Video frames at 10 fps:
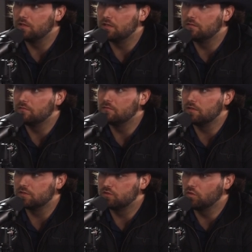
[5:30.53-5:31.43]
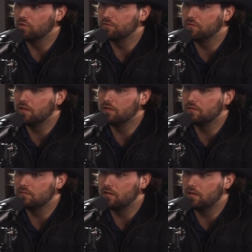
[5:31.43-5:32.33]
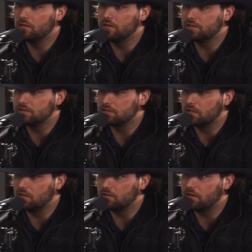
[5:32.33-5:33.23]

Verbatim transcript: The the storefront is uh,